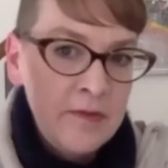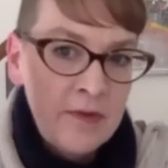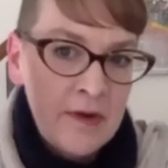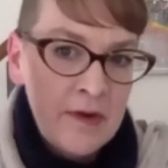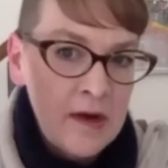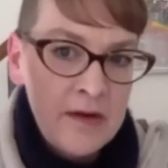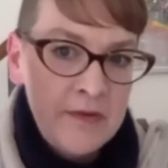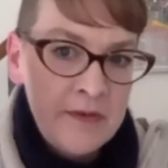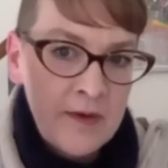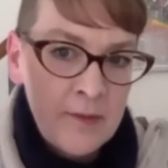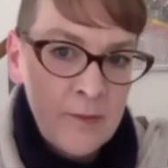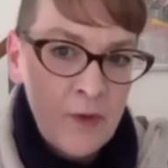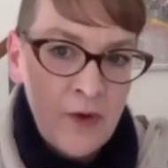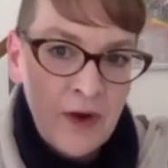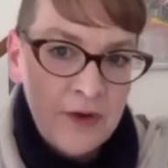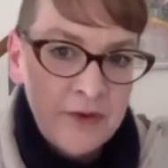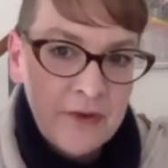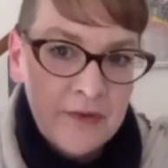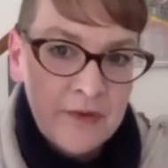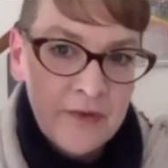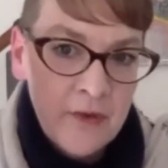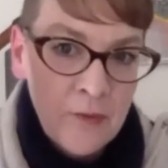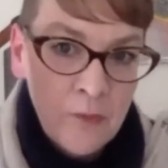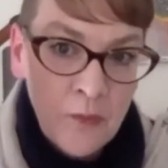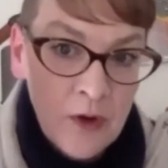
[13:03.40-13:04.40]
the very same
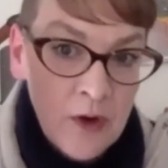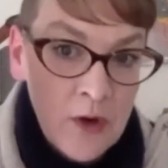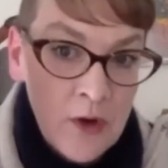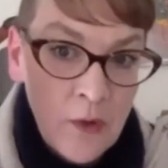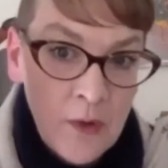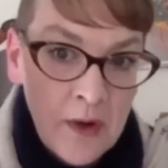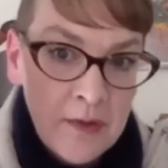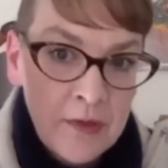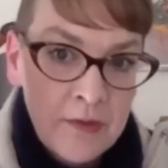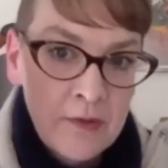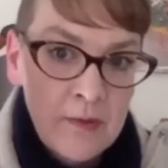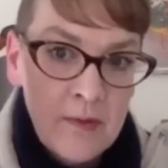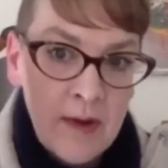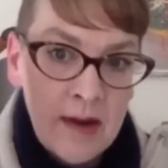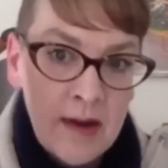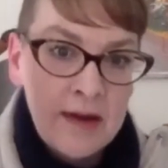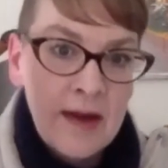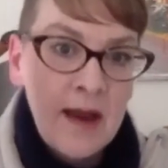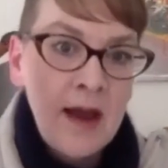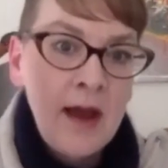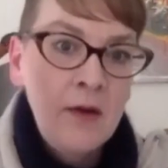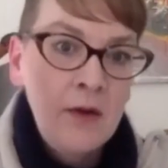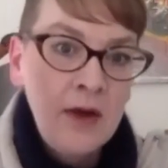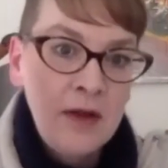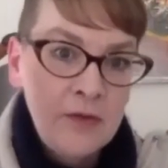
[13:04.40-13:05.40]
questions that we're going through right
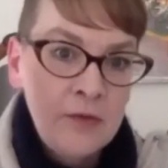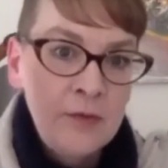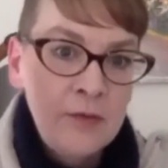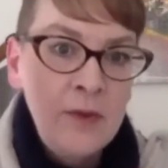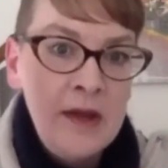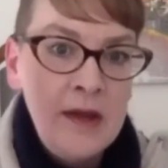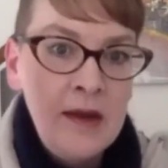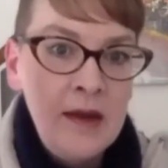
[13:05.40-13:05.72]
now as